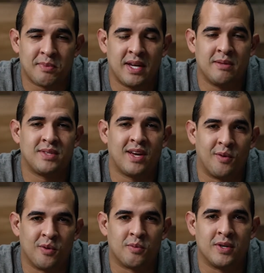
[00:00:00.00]
My name is
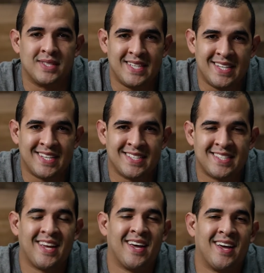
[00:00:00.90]
Ariel
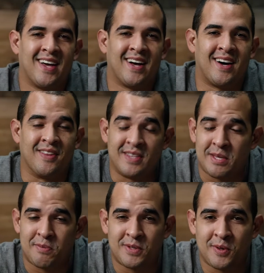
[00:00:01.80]
Martinez. On this
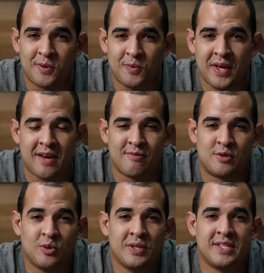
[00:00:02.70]
episode, we have
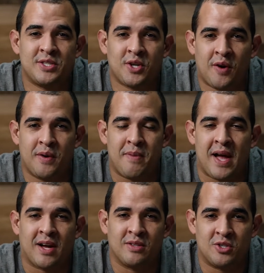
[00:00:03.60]
Julien and Jarry
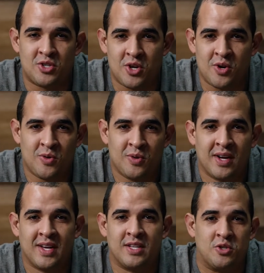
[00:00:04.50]
back on the show.
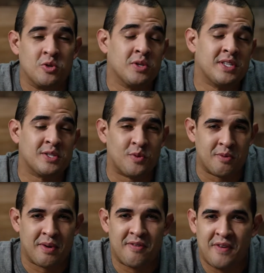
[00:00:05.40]
Julien is
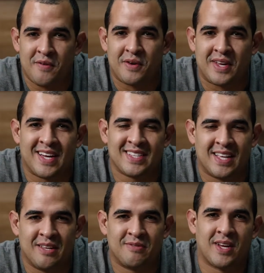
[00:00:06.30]
one of my favorite guests.
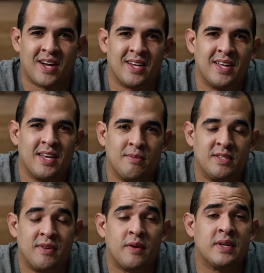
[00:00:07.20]
I love talking to him.
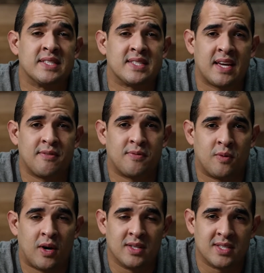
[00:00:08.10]
He's very
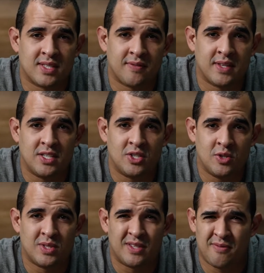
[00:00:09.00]
insightful on the stuff that he
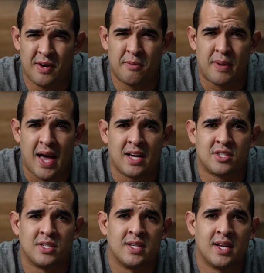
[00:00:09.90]
shoots and very
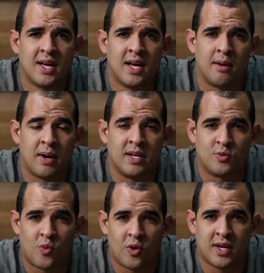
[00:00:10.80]
passionate about
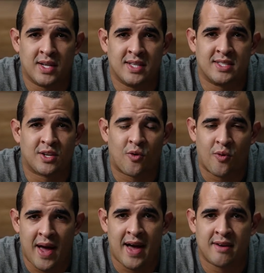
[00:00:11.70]
his work and his
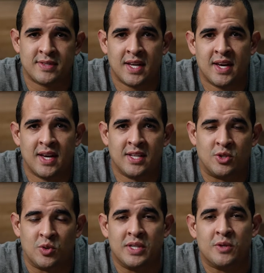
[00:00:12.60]
craft.
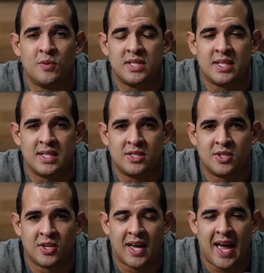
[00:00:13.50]
Julien recently
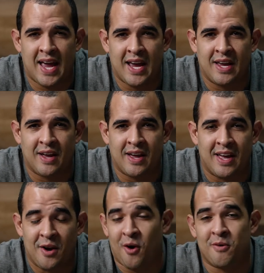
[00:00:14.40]
took an
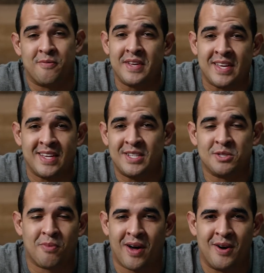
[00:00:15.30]
RV. He
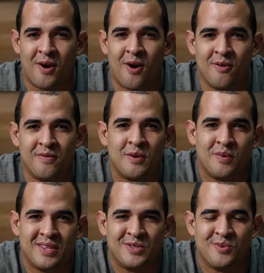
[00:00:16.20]
just bought an RV
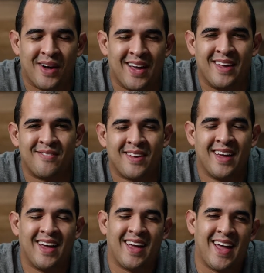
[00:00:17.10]
with his wife
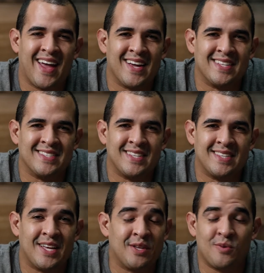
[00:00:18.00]
and
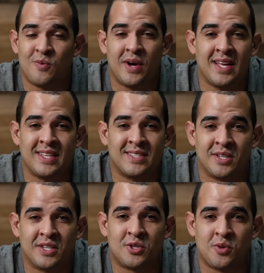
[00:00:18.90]
they went and
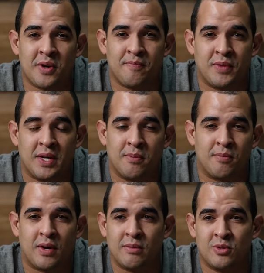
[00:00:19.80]
took a trip, an
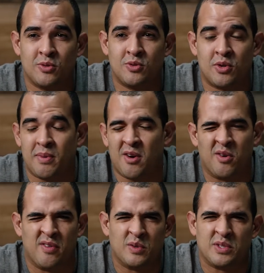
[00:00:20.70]
impromptu trip. I don't
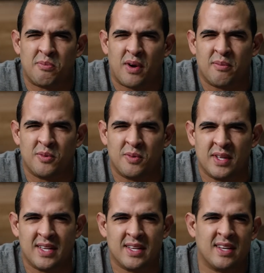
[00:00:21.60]
know if it was impromptu
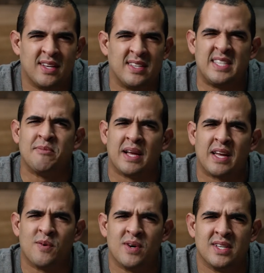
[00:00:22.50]
really. It seemed
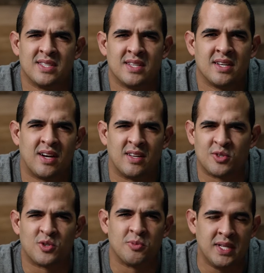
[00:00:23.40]
like it was on
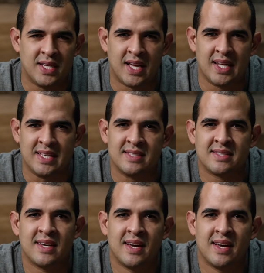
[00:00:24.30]
social media at least.